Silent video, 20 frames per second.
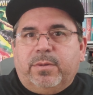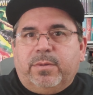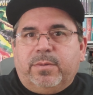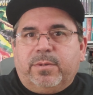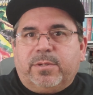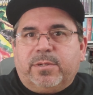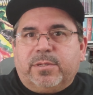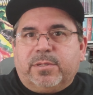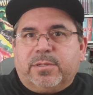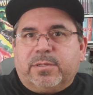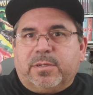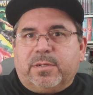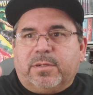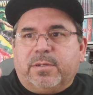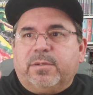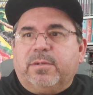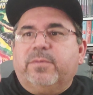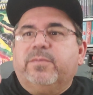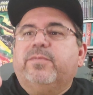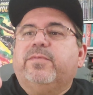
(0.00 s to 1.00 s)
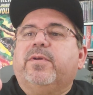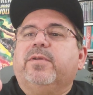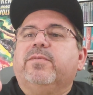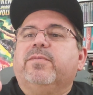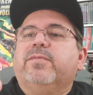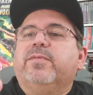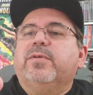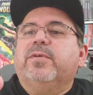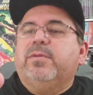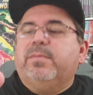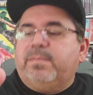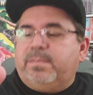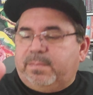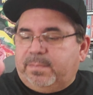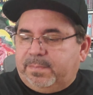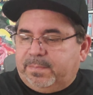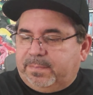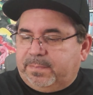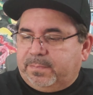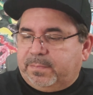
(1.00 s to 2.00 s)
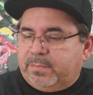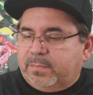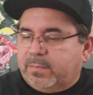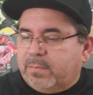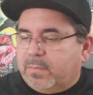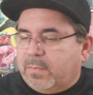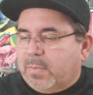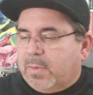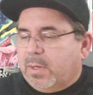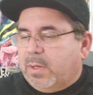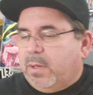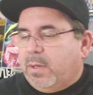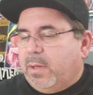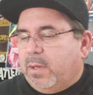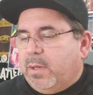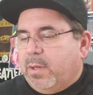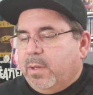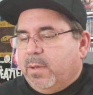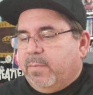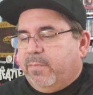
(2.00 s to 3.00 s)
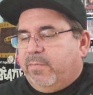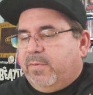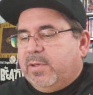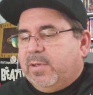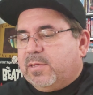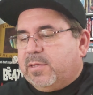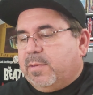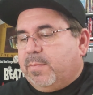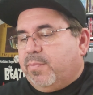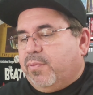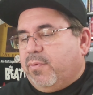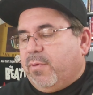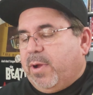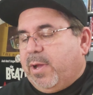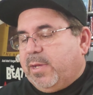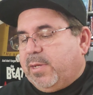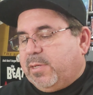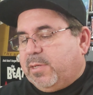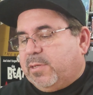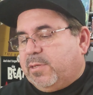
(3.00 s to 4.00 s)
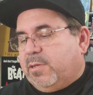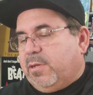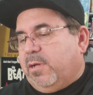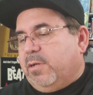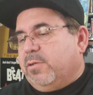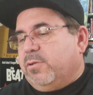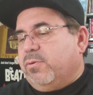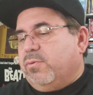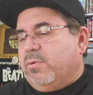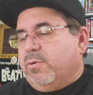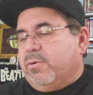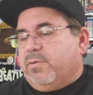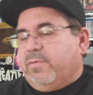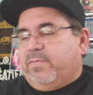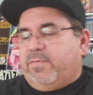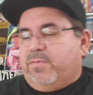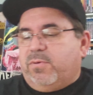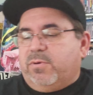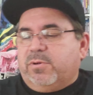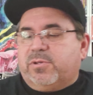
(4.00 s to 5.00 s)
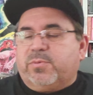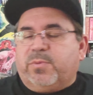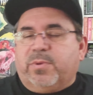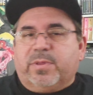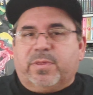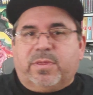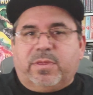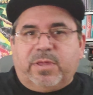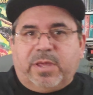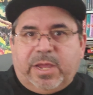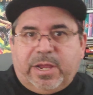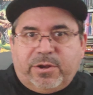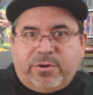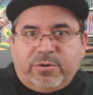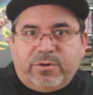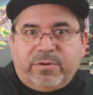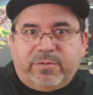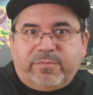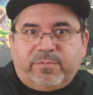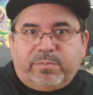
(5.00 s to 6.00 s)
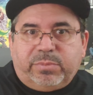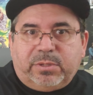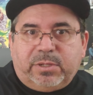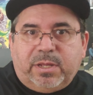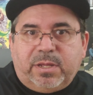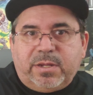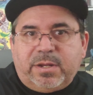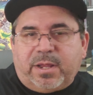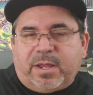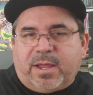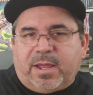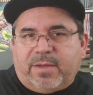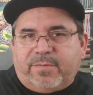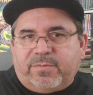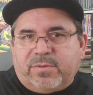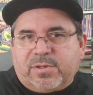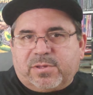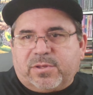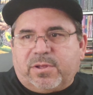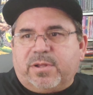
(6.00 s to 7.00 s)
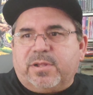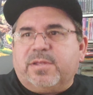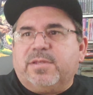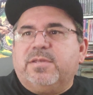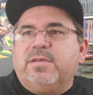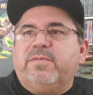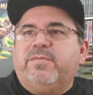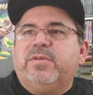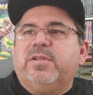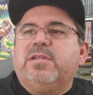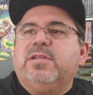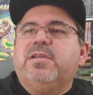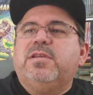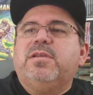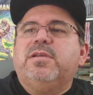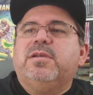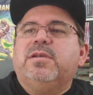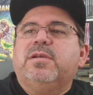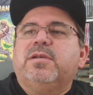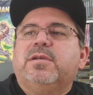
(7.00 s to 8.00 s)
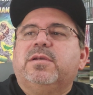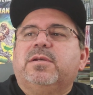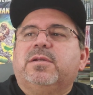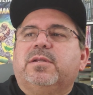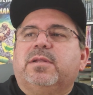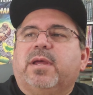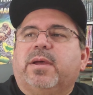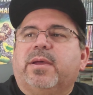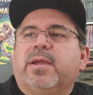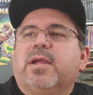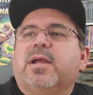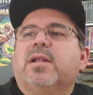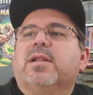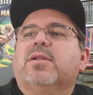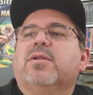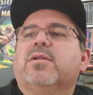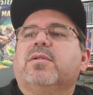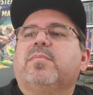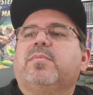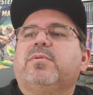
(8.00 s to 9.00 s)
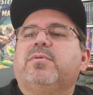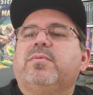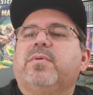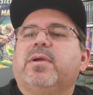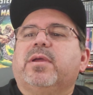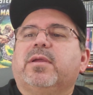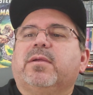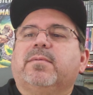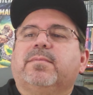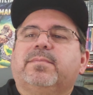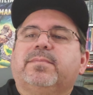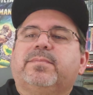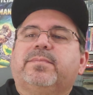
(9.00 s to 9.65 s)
which is a fun film. Vincent Price, A Tour de Force with Theater of Blood. I have this on a DVD. Now I got it on a Blu-ray.